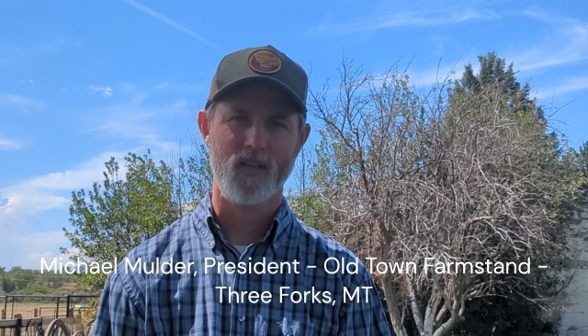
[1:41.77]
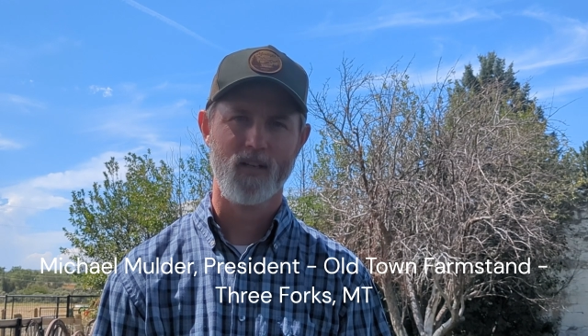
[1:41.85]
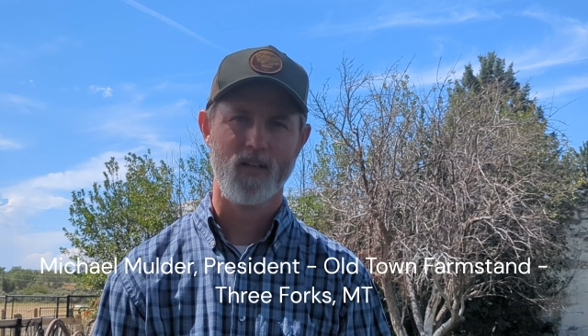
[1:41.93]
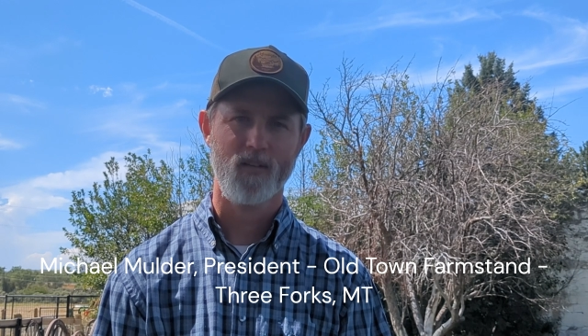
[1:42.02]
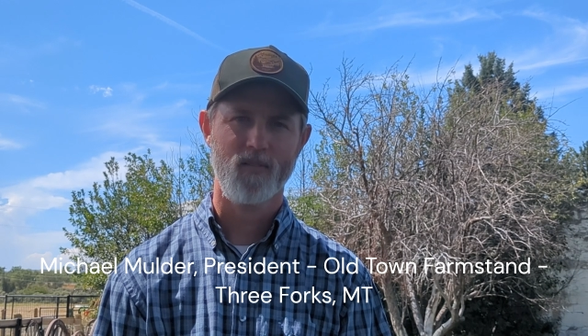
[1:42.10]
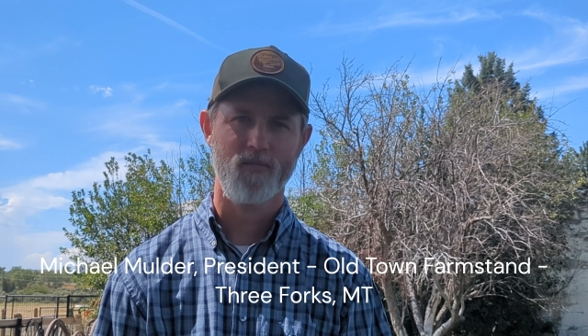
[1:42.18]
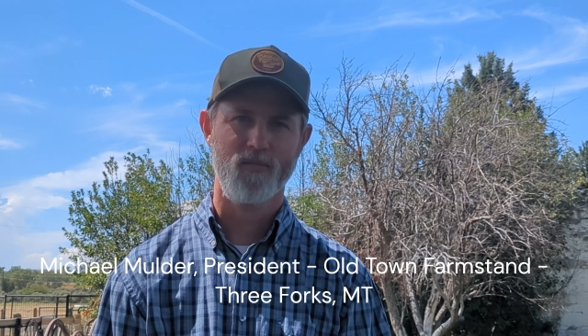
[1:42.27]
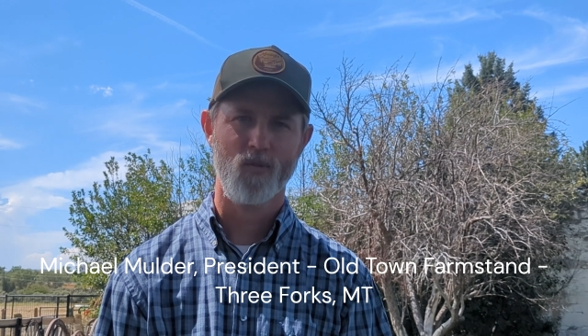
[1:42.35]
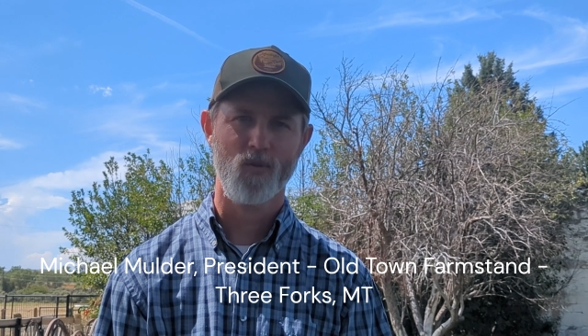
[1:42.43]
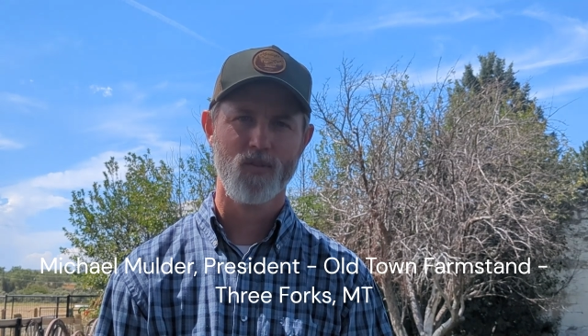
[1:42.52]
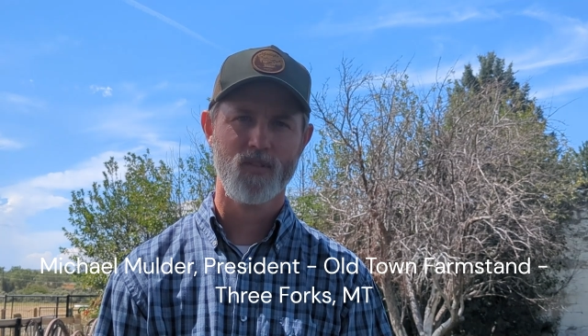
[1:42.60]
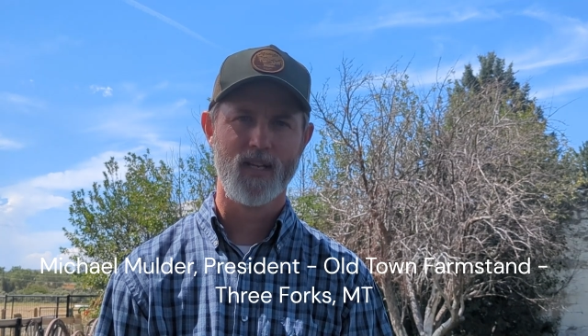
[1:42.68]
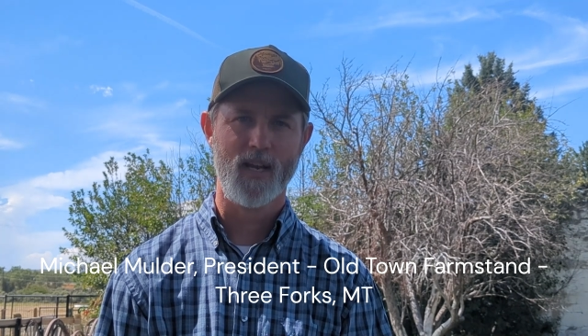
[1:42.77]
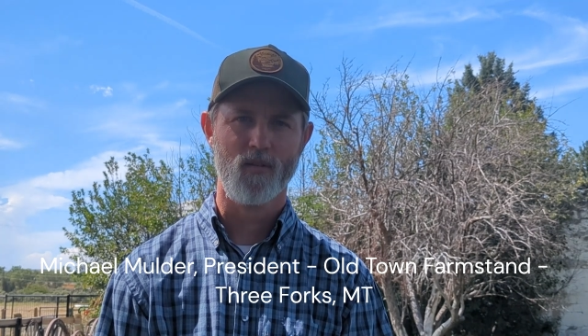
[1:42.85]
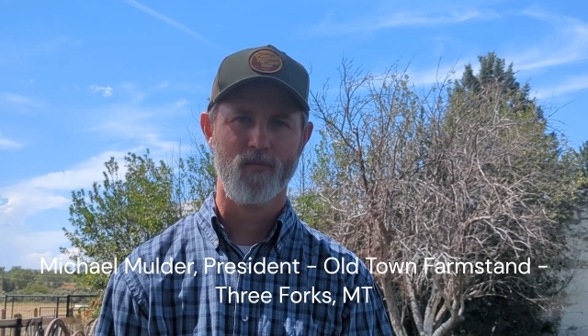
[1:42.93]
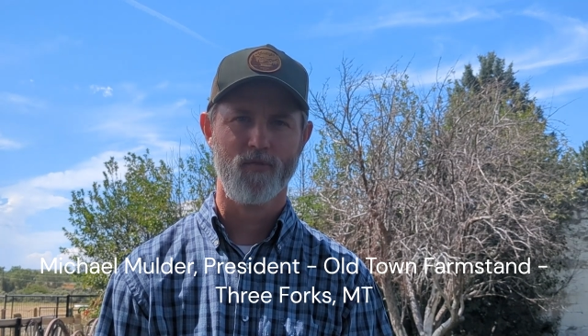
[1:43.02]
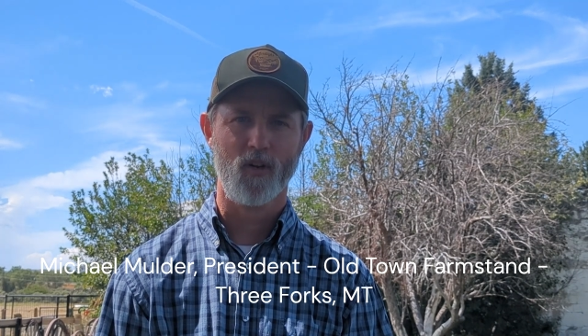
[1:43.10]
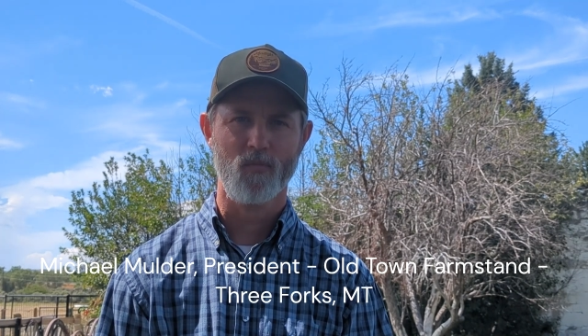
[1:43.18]
of Old
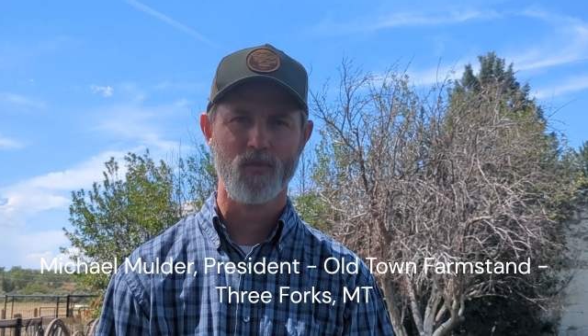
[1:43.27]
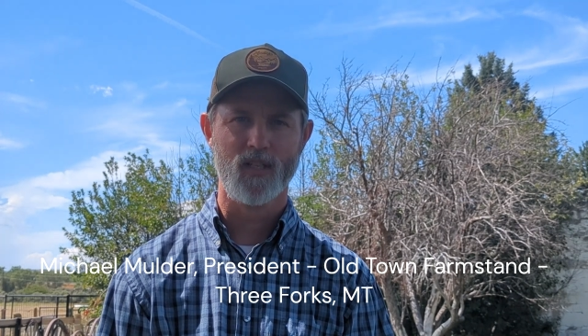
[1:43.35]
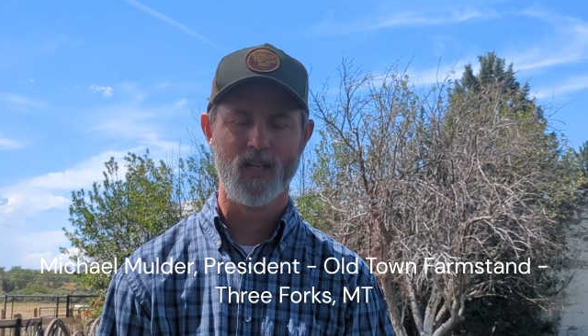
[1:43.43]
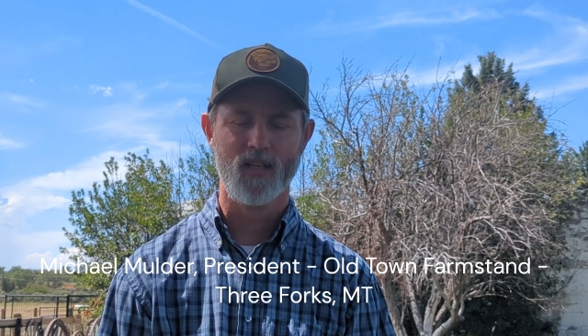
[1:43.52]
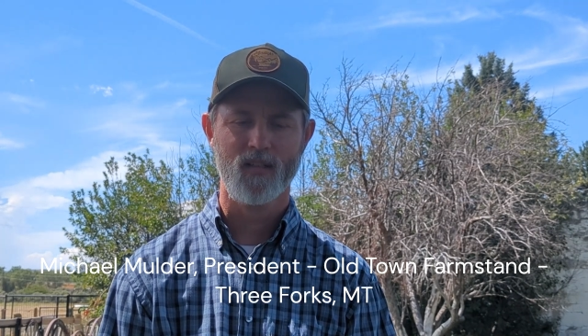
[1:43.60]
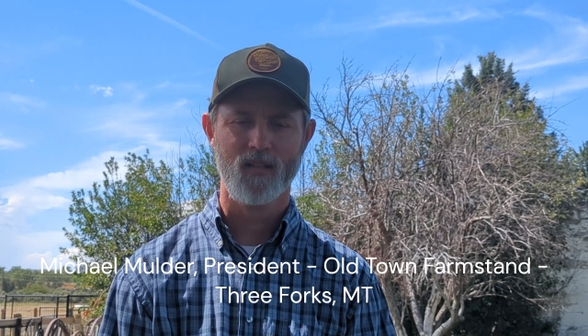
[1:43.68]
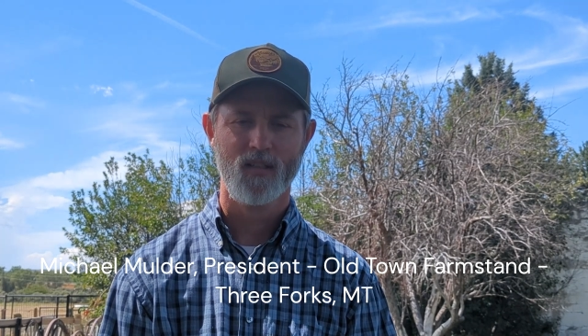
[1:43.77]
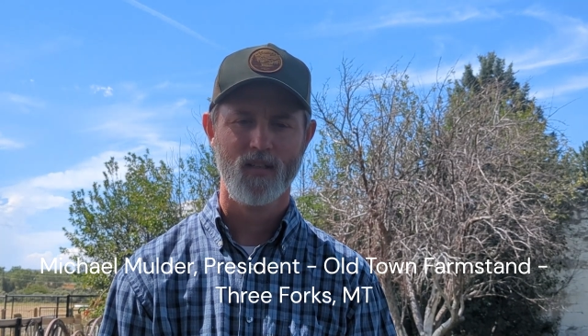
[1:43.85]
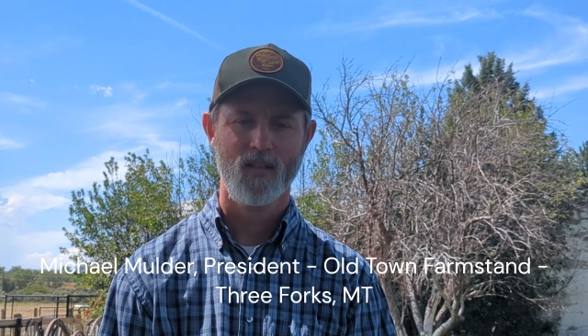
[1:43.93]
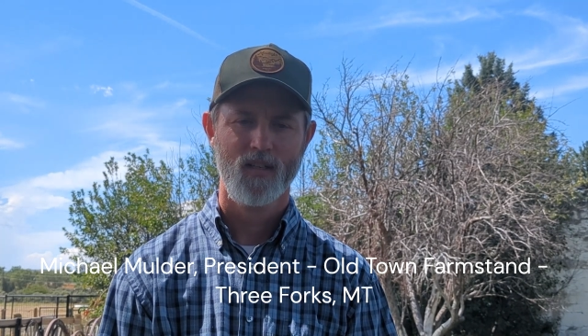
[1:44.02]
Town Farm Stand.